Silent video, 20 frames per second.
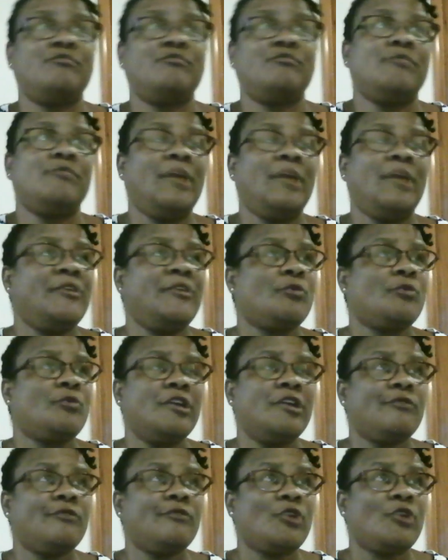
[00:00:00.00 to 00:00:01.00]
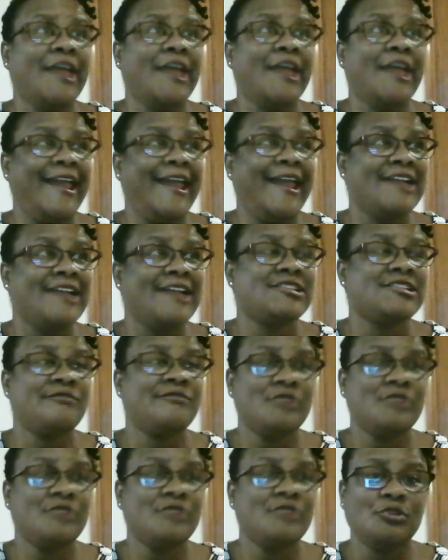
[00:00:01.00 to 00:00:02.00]
maybe 3 or 4 cans of
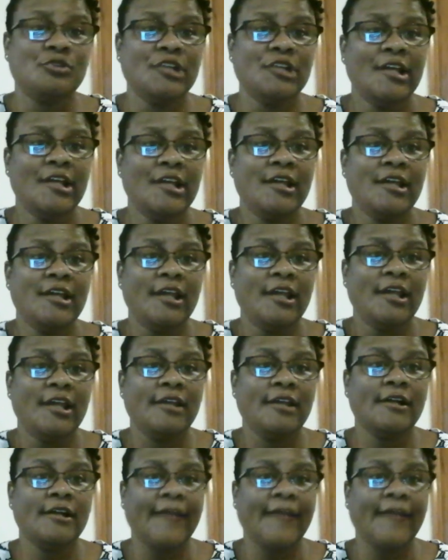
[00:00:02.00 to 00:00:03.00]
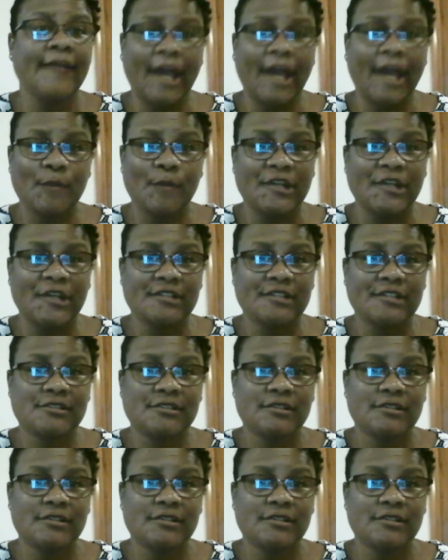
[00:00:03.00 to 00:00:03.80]
food in our cabinets.